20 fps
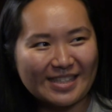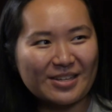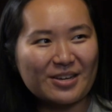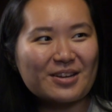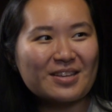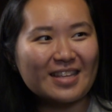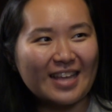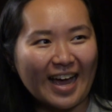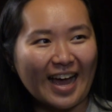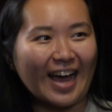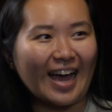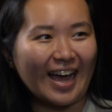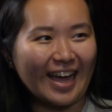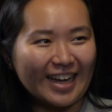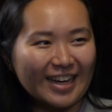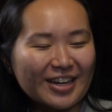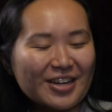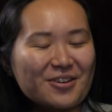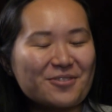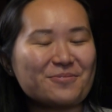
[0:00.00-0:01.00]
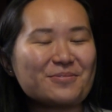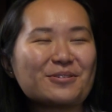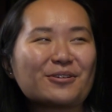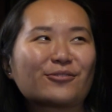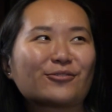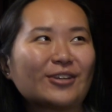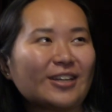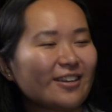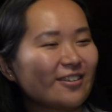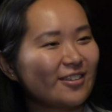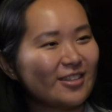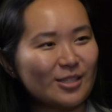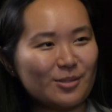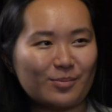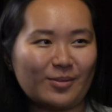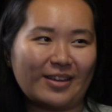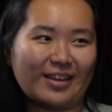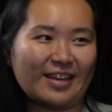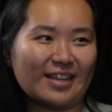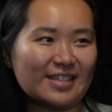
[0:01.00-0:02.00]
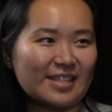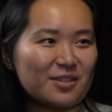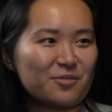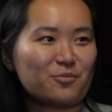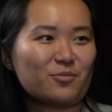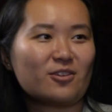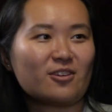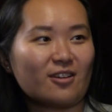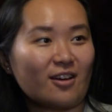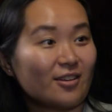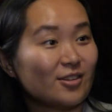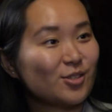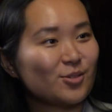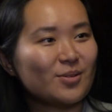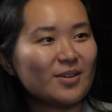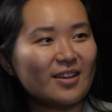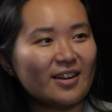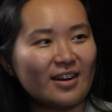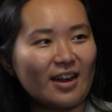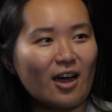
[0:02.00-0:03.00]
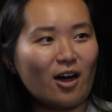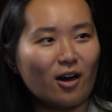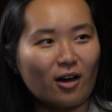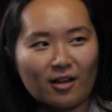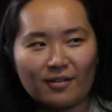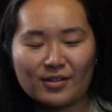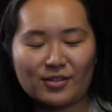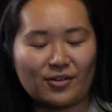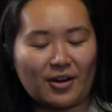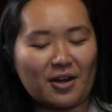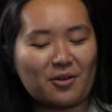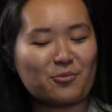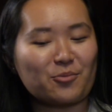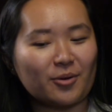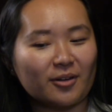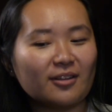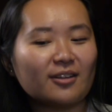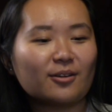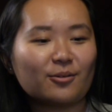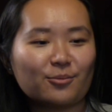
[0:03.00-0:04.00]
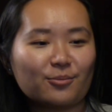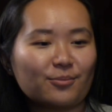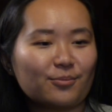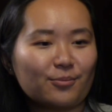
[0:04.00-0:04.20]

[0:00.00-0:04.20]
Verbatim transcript: Wow, really? Yeah, I know. We were reading all these plays and then we got to it and all of us read and we were like,